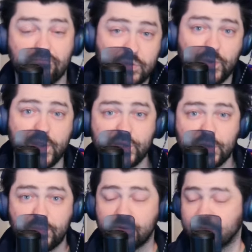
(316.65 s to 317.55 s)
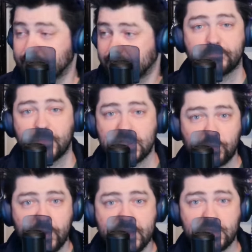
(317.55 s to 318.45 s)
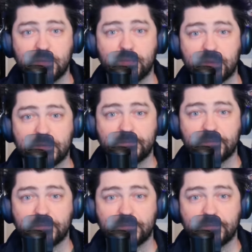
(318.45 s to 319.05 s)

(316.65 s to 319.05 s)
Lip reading: It's reasonable. It's reasonable.